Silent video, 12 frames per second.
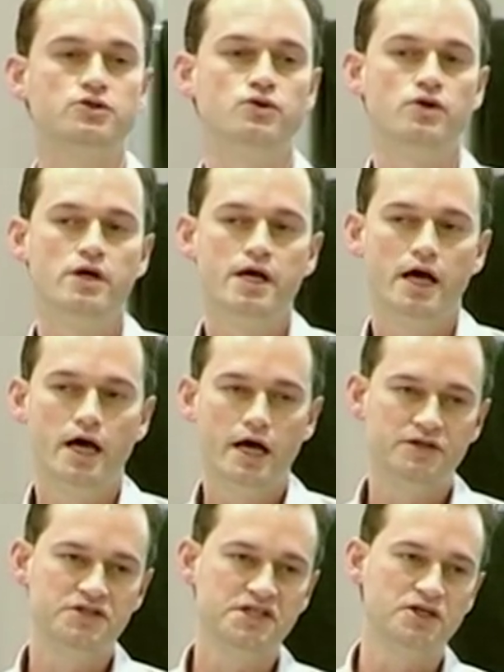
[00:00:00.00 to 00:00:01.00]
to
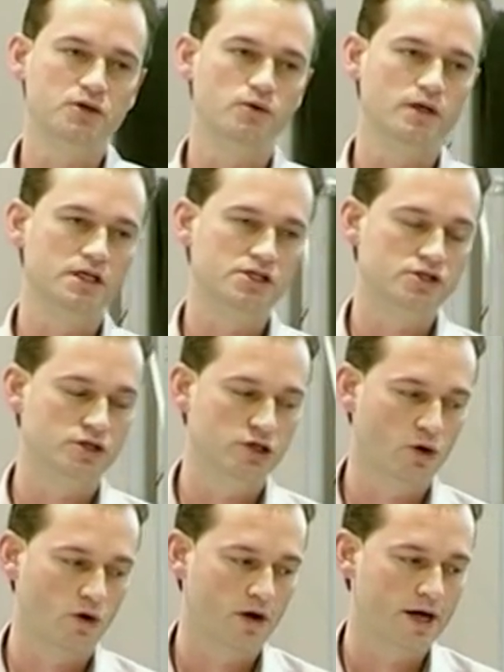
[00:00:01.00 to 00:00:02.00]
decrease
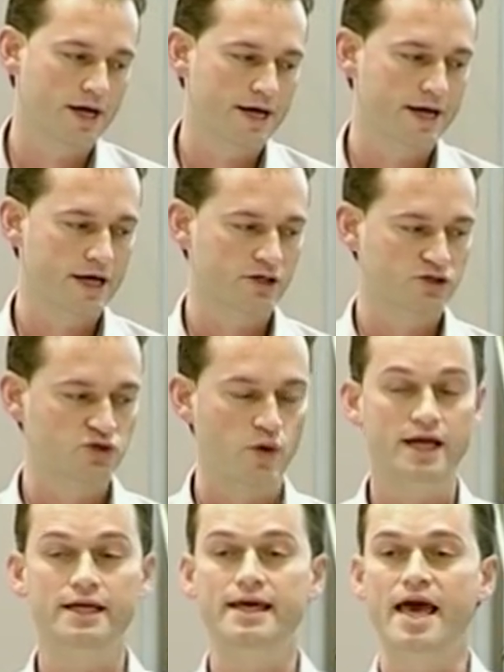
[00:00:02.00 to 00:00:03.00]
your
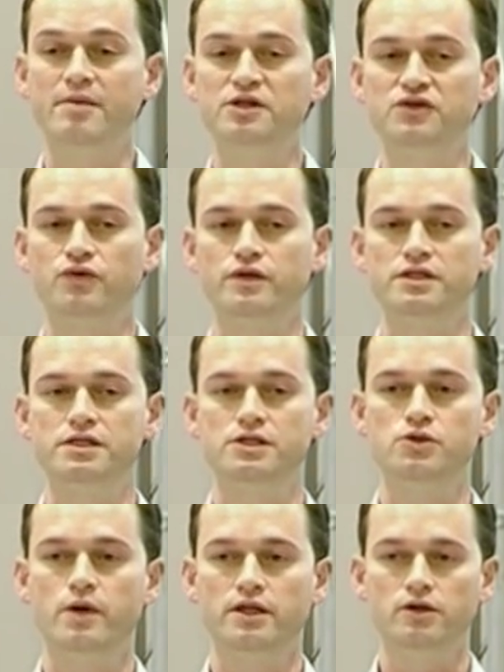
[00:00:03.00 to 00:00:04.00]
training habits, for
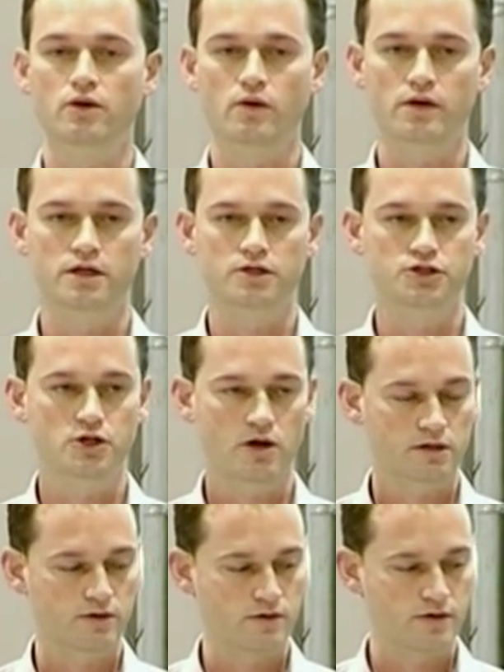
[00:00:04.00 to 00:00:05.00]
instance, when you're a
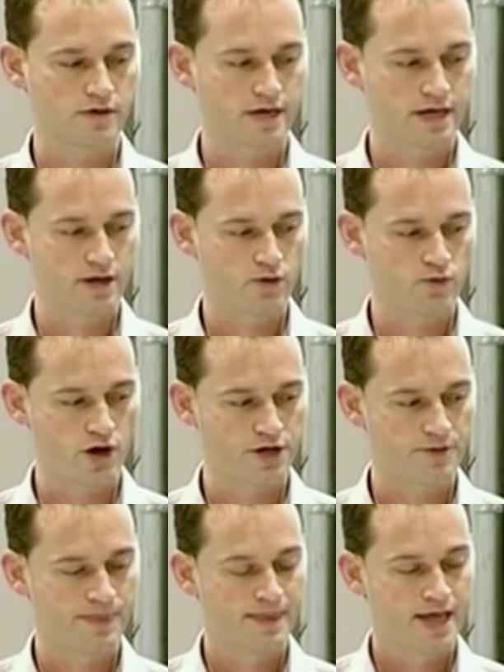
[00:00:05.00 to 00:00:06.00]
jogger or a runner.